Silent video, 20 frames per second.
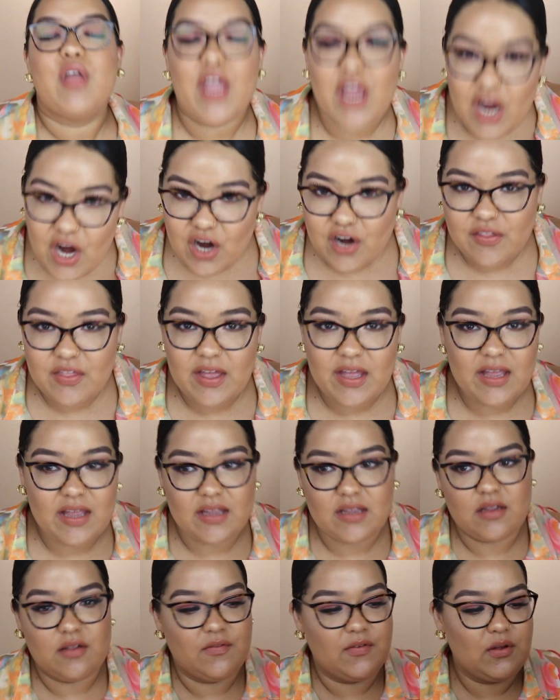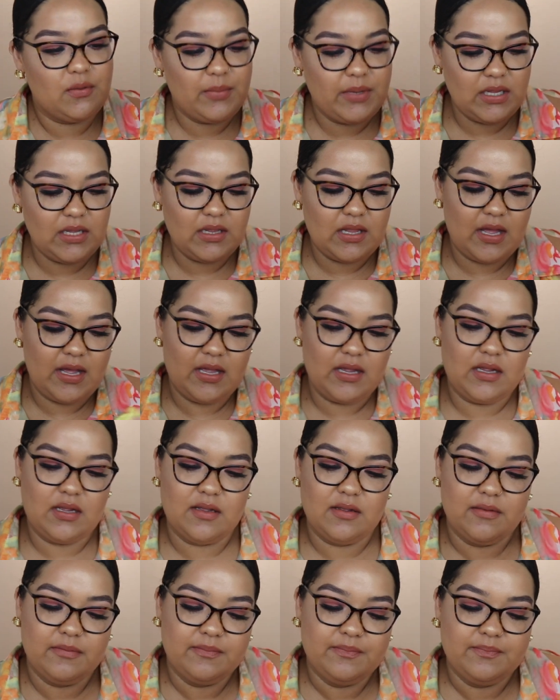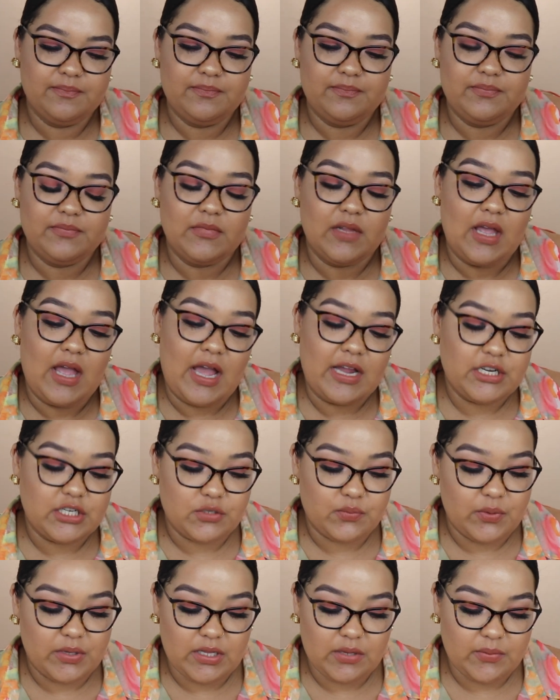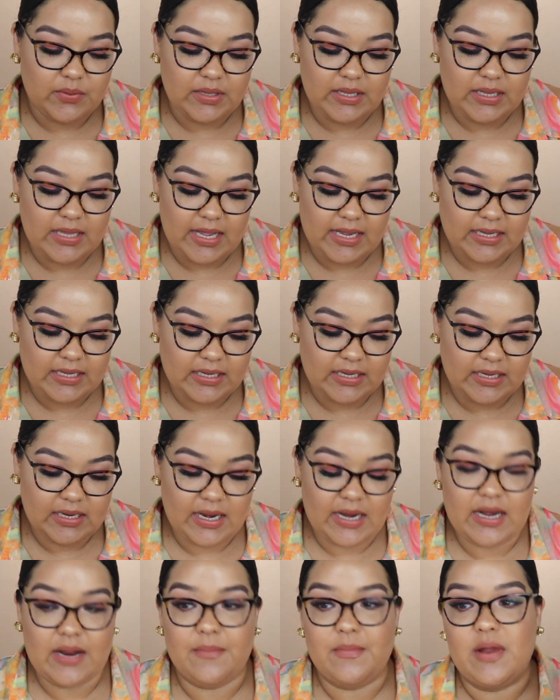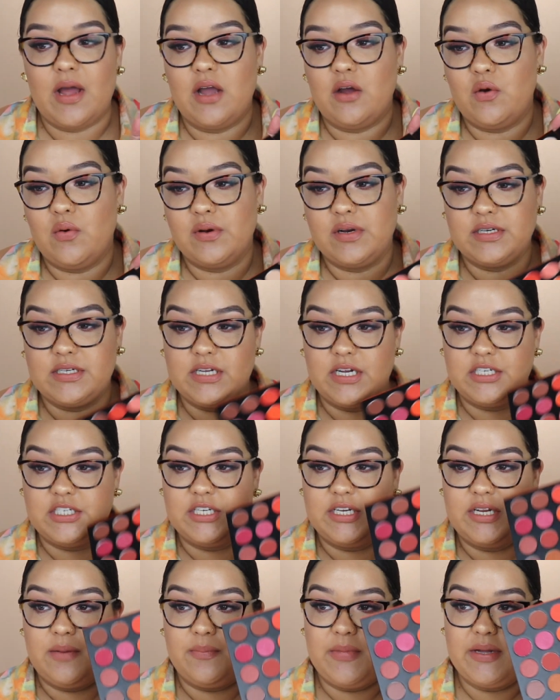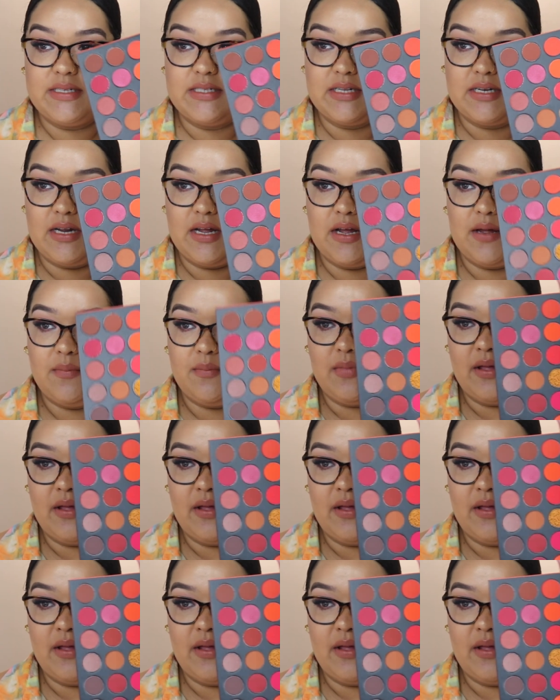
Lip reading: everything. You feel me? Like I just really, really like it, and I'm not going to touch it and mess it up.